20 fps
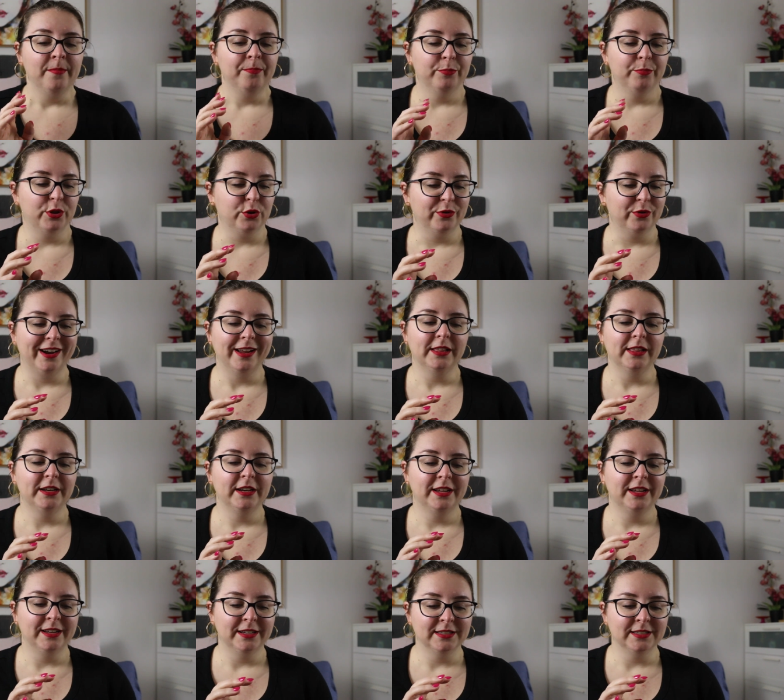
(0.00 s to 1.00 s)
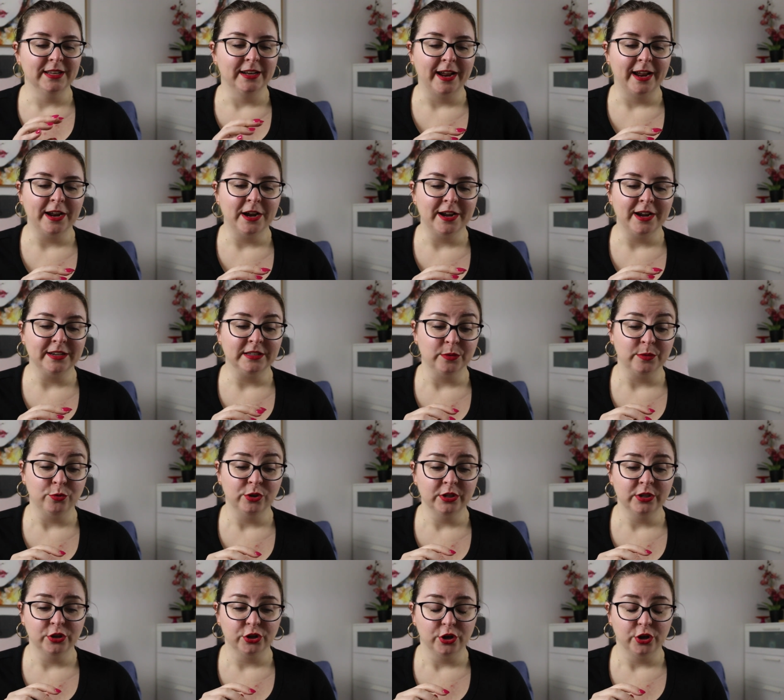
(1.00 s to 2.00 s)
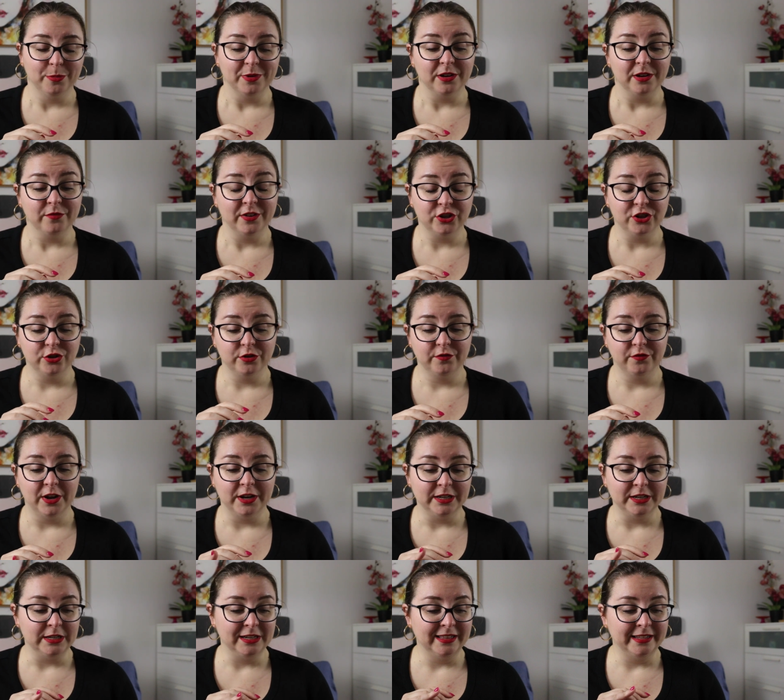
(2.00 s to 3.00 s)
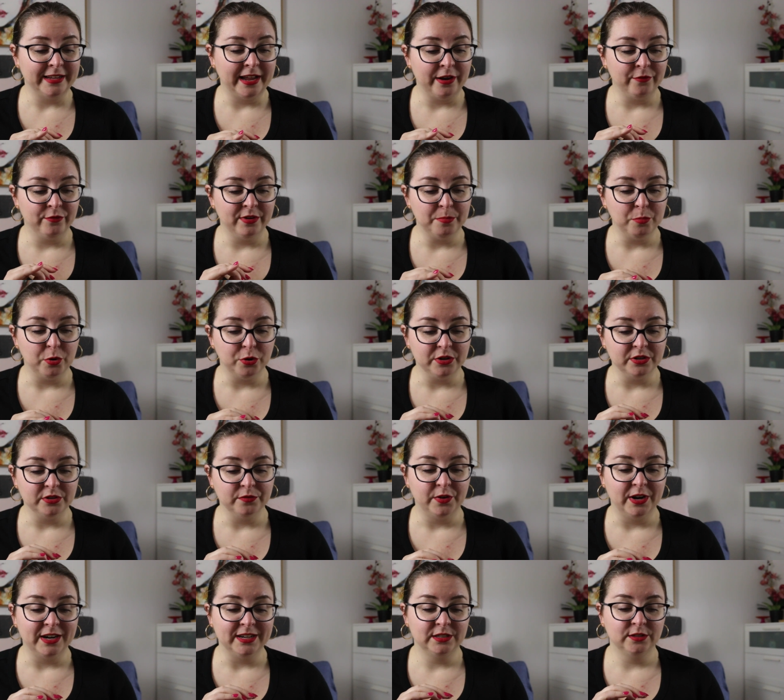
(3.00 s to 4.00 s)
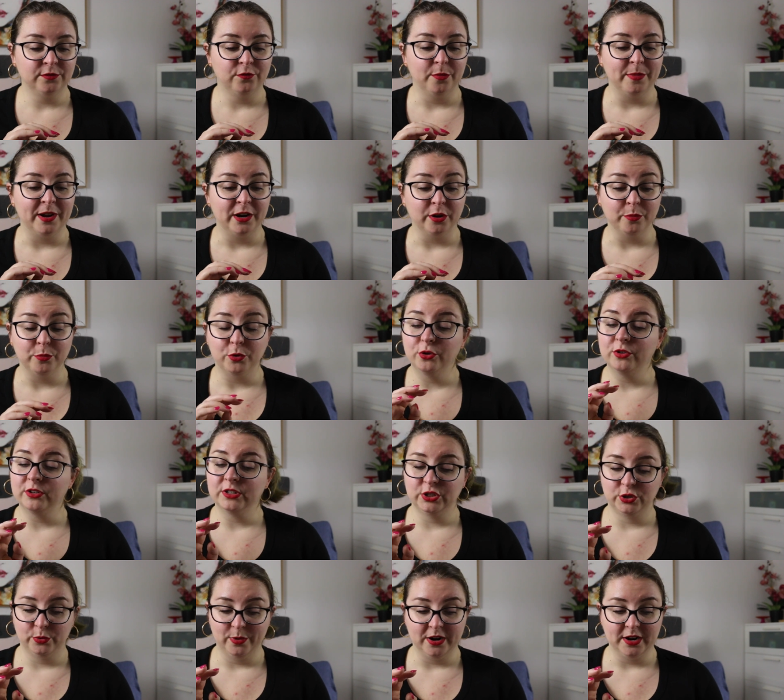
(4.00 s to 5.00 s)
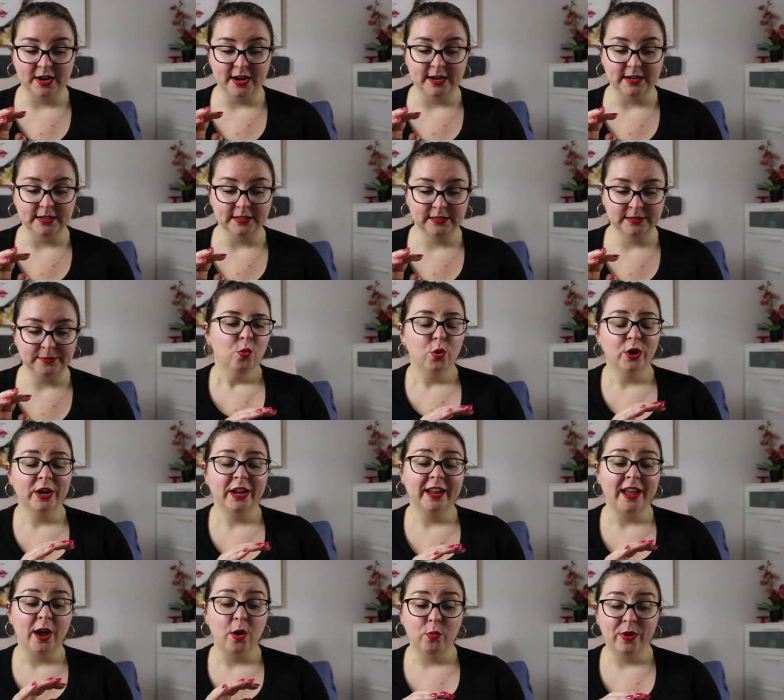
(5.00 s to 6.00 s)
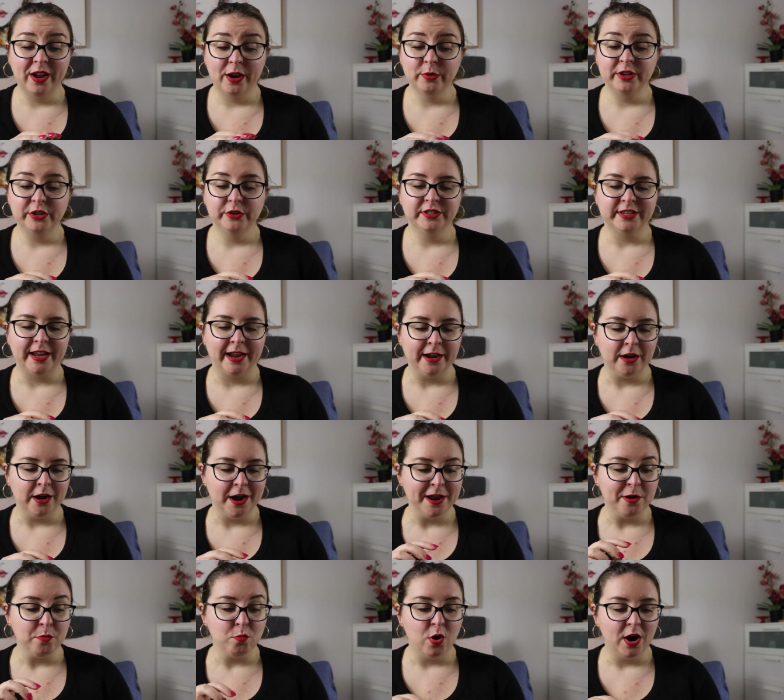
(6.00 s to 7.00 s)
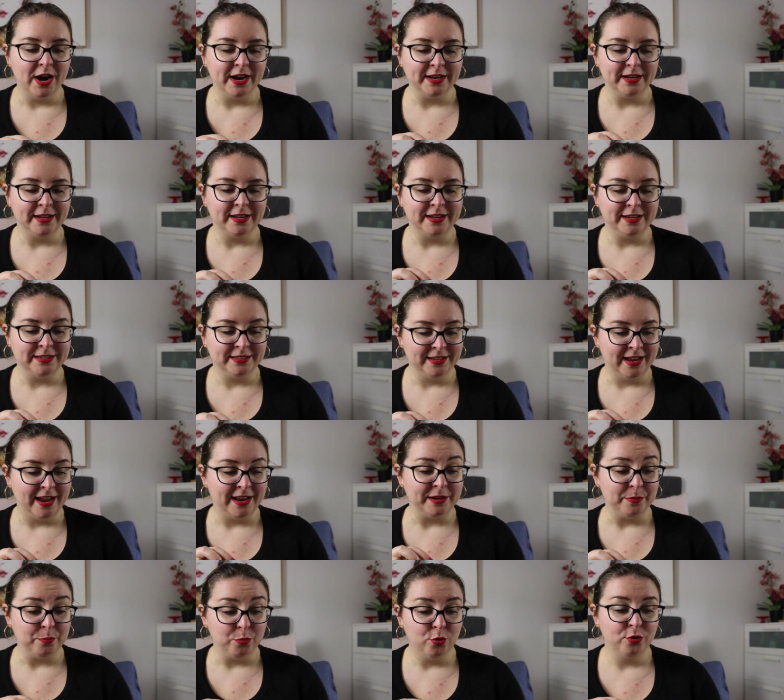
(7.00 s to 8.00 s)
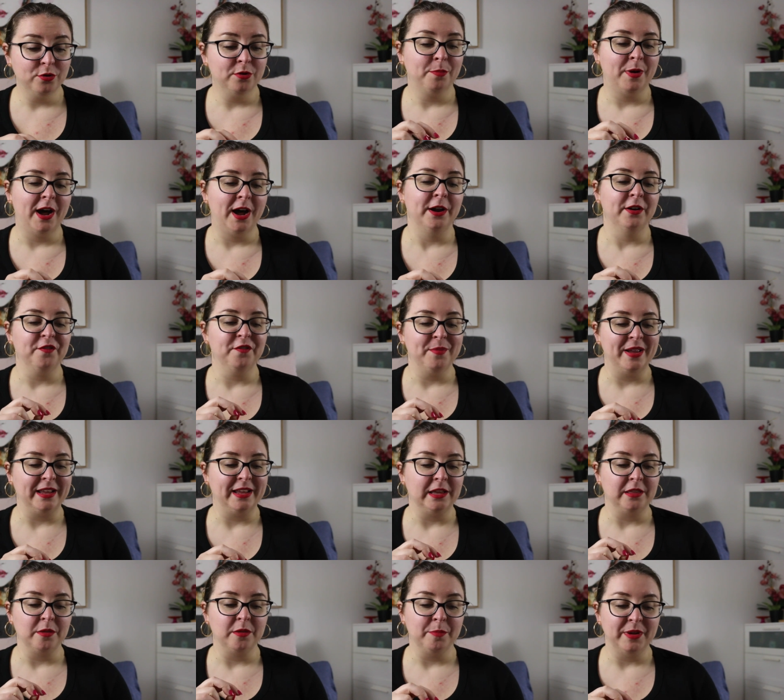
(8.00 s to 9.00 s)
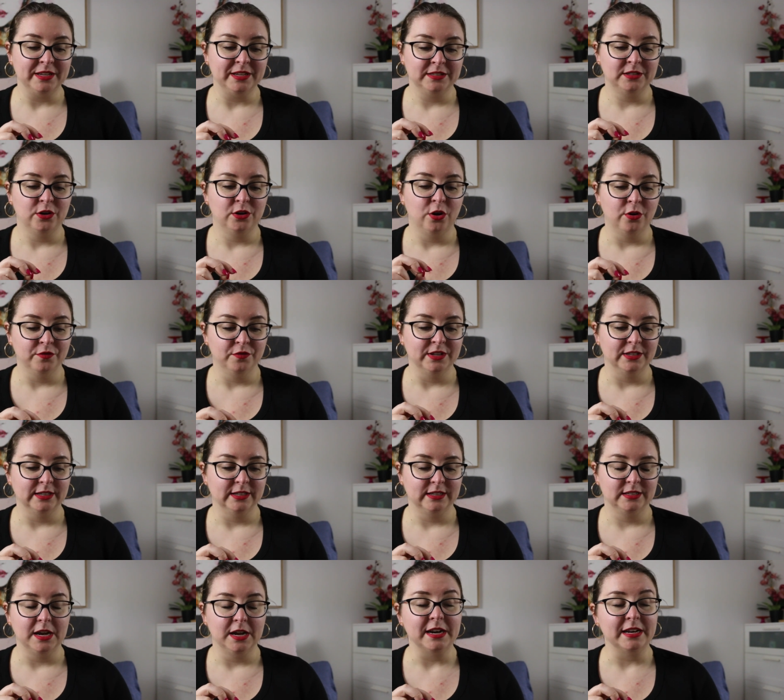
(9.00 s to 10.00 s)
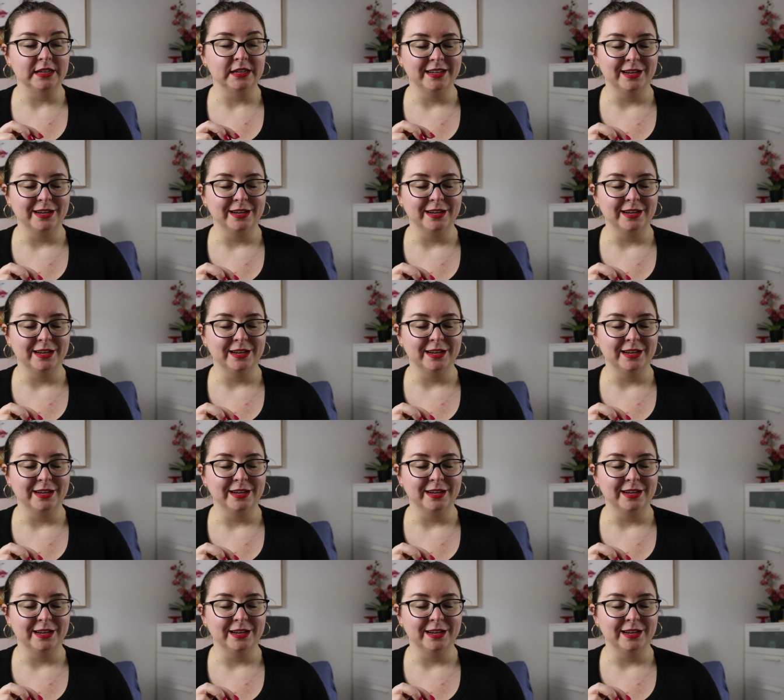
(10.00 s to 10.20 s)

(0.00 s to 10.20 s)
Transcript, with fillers: But the reality is that AI is a brilliant human invention found in nearly every modern device from our computers to our cars. Working out where we use AI and why is an important part of making the best of this exciting